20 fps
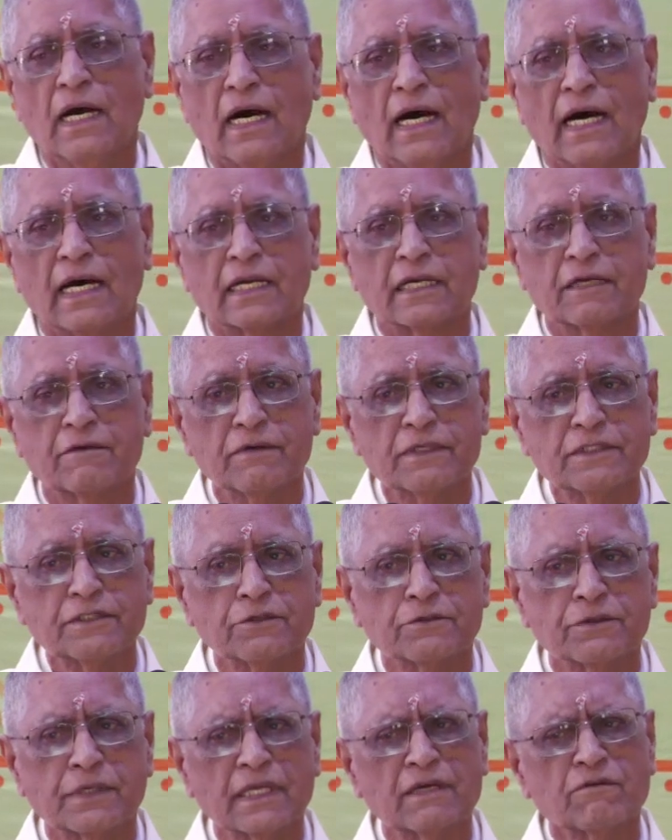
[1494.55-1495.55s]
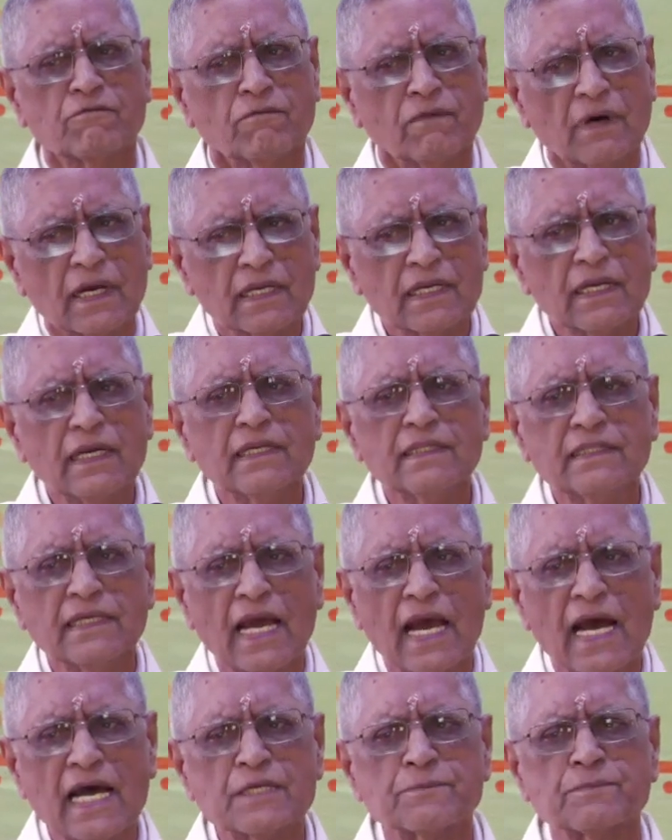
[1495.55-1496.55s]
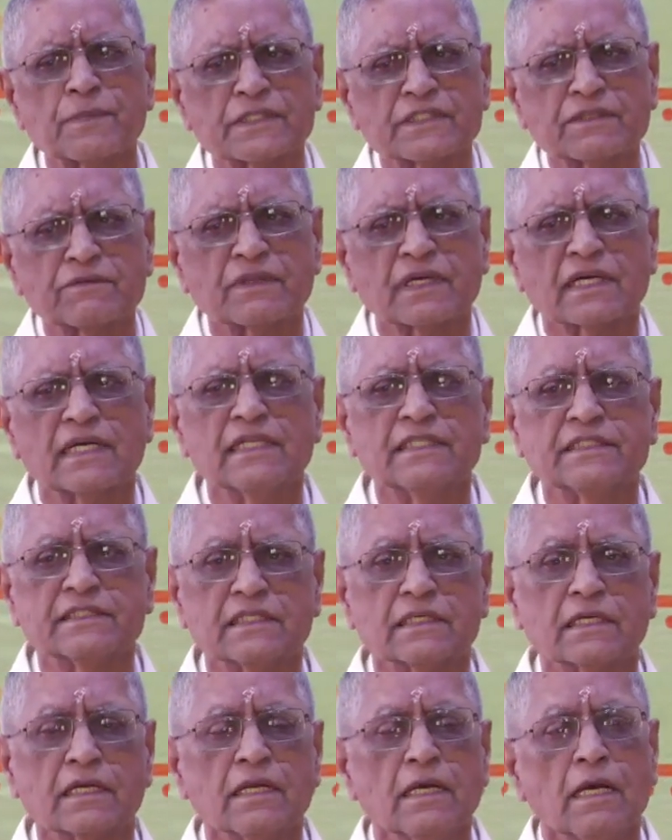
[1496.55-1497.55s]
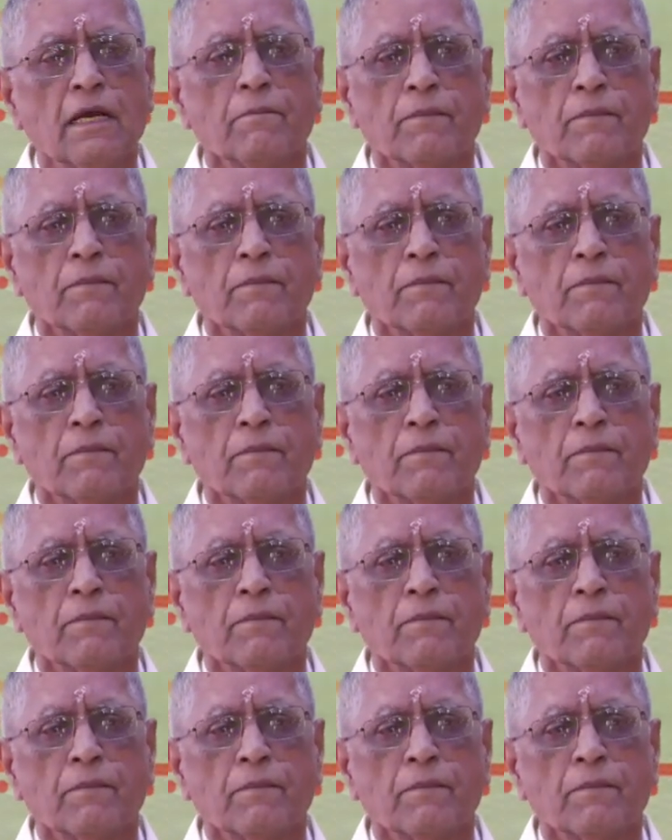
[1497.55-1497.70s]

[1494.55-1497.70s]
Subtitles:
are requested to take one or the aspects of the culture,